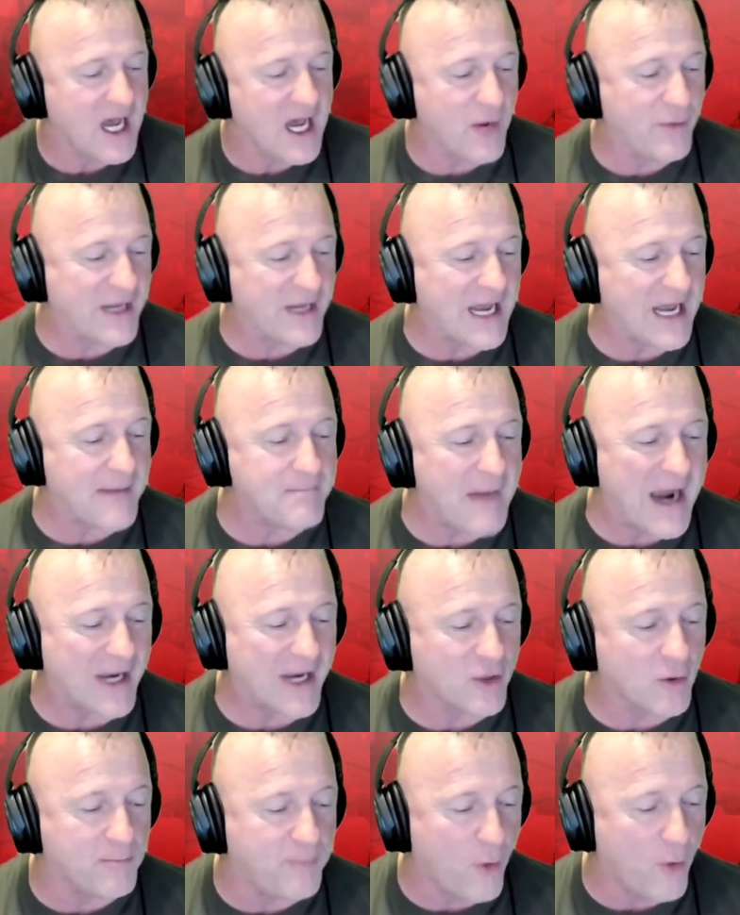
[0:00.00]
We got
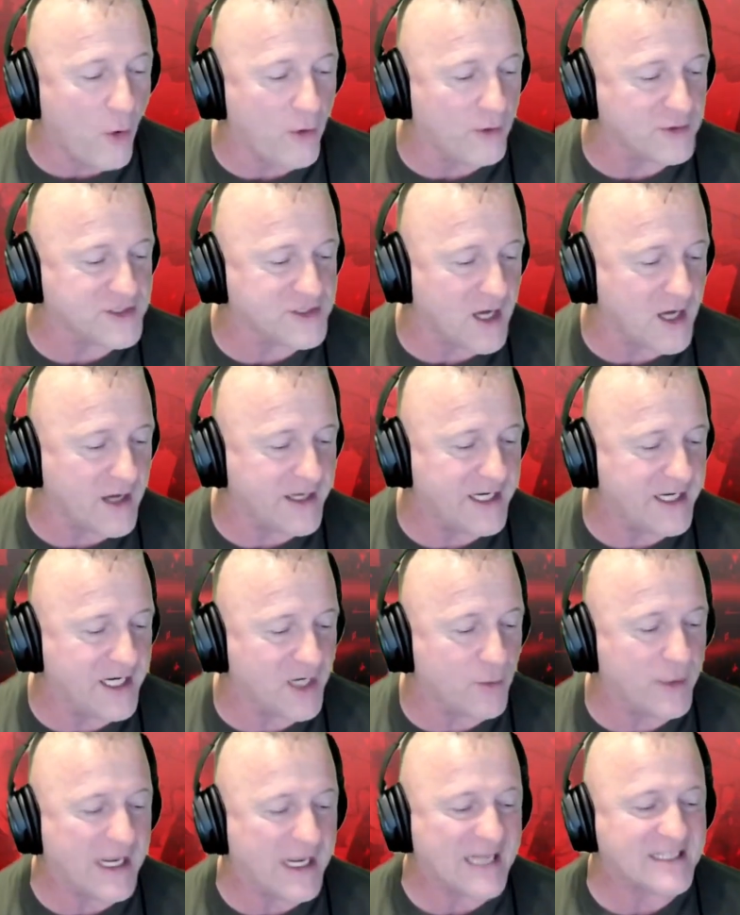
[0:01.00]
Michael Boyles on
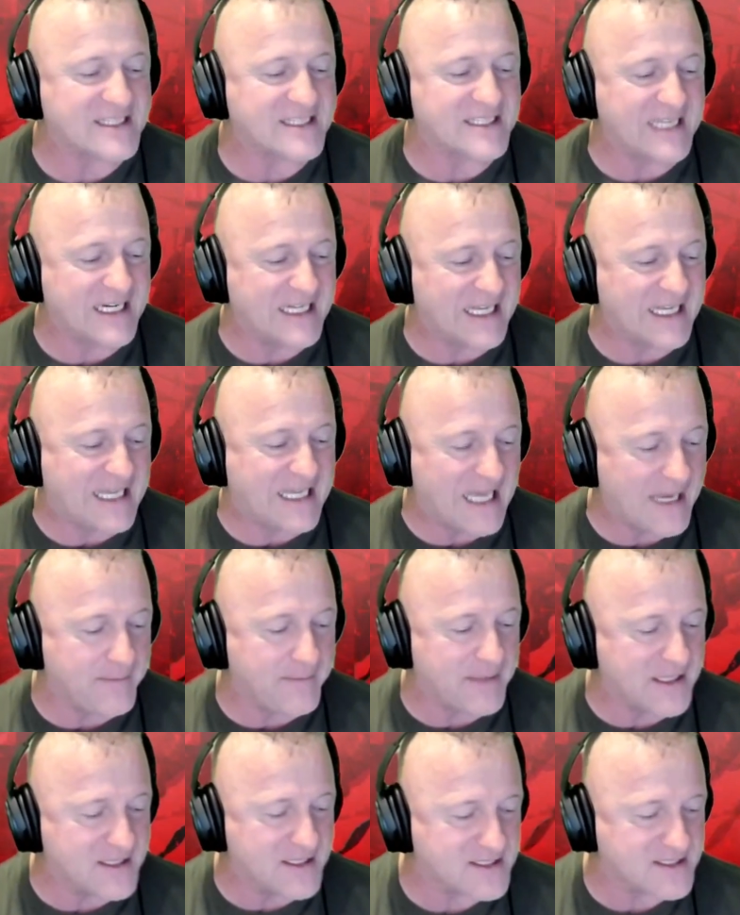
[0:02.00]
here. We got Cindy
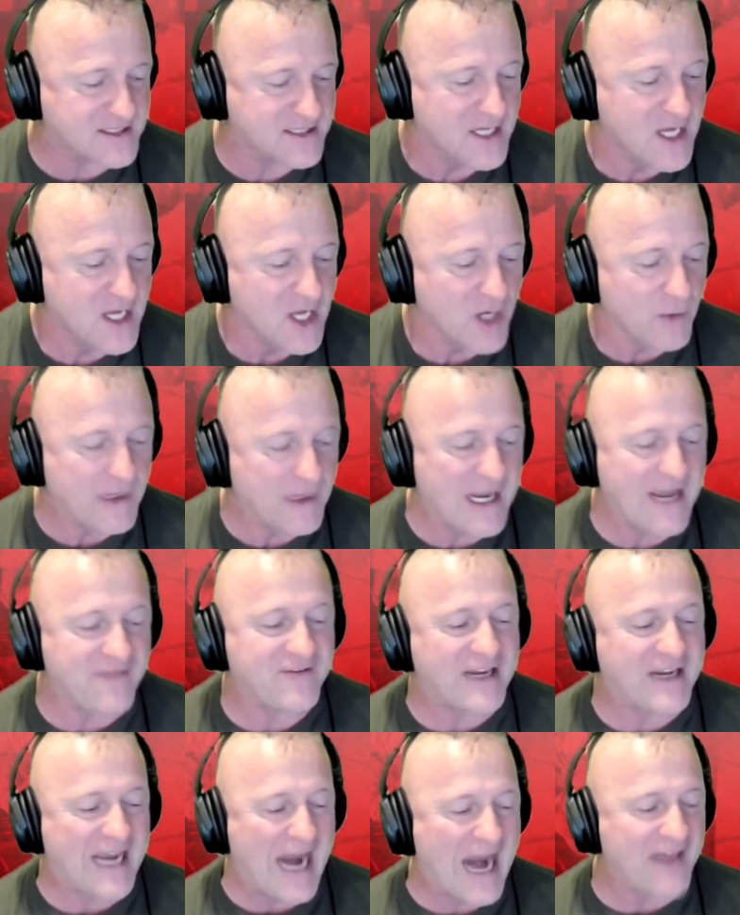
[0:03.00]
Gibbons. We
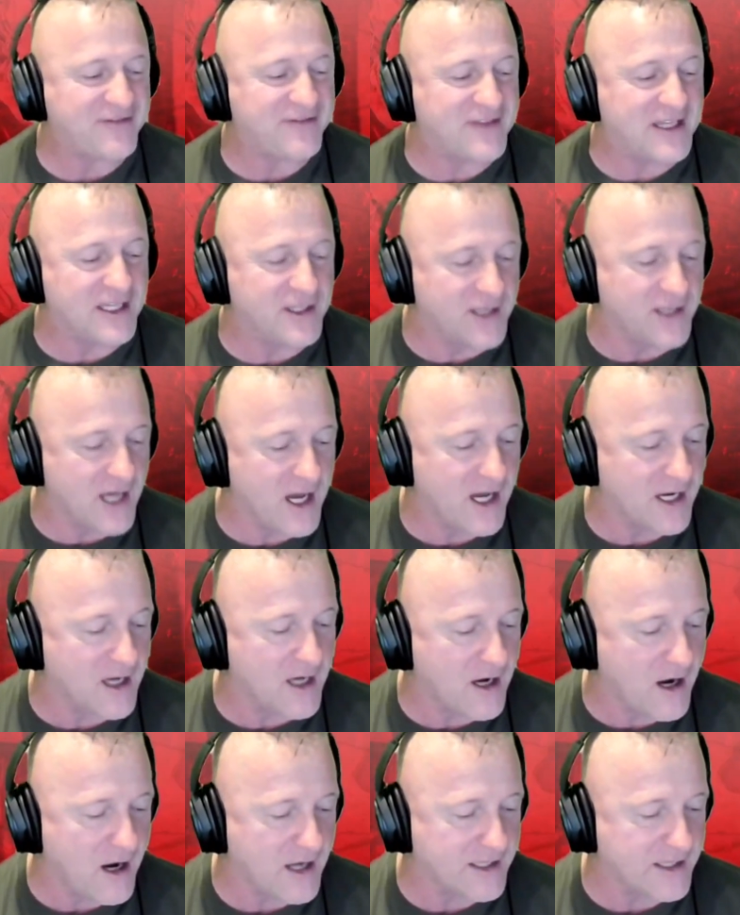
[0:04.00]
have Kathy
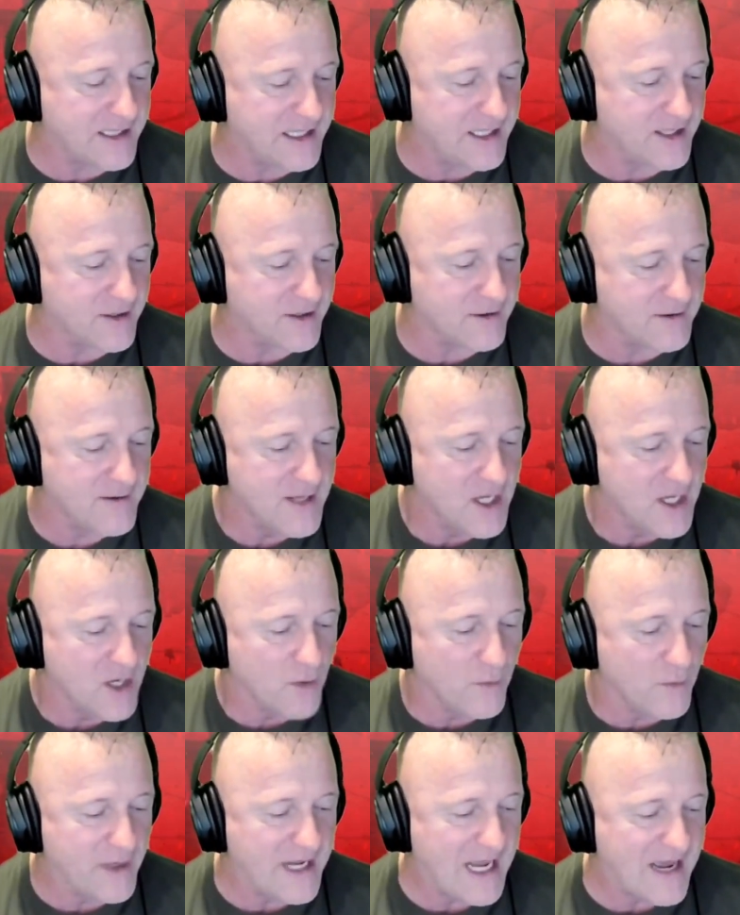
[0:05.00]
Young on here.
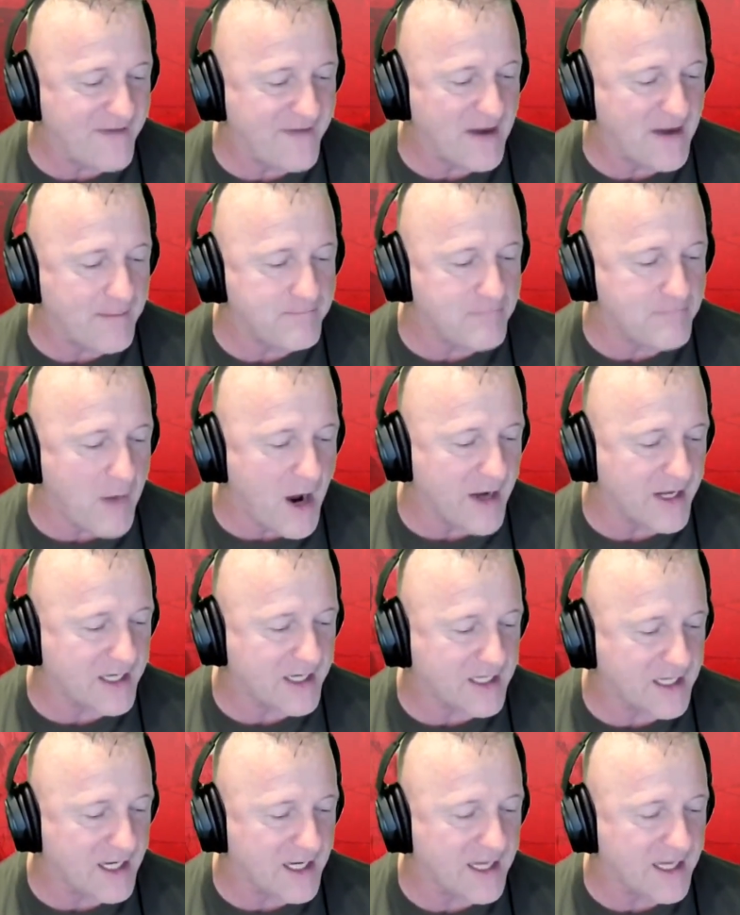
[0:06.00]
We have
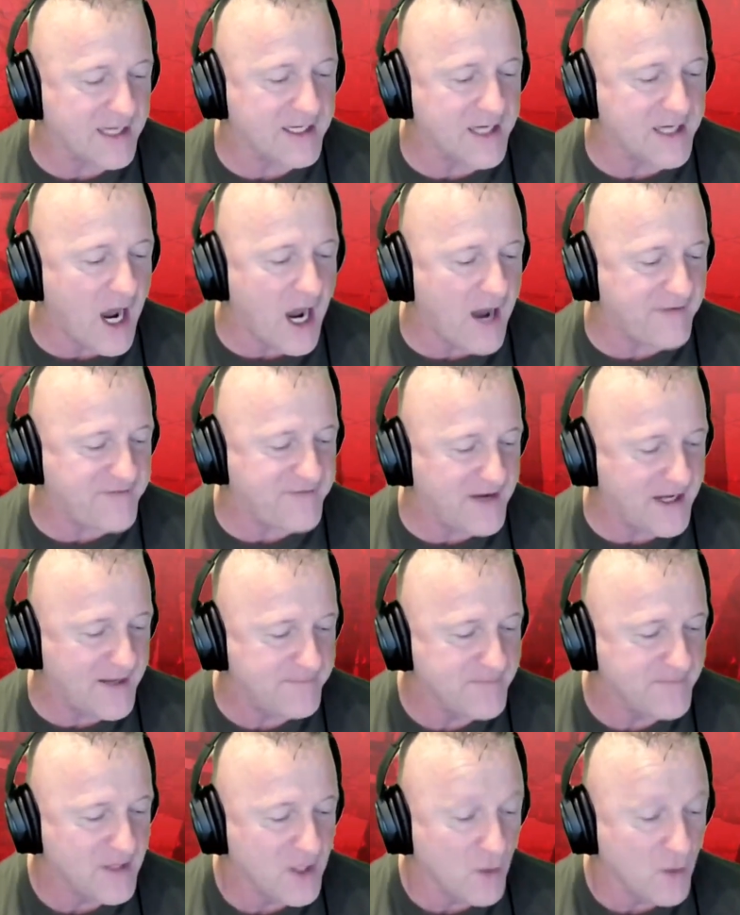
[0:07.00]
Monica Nava.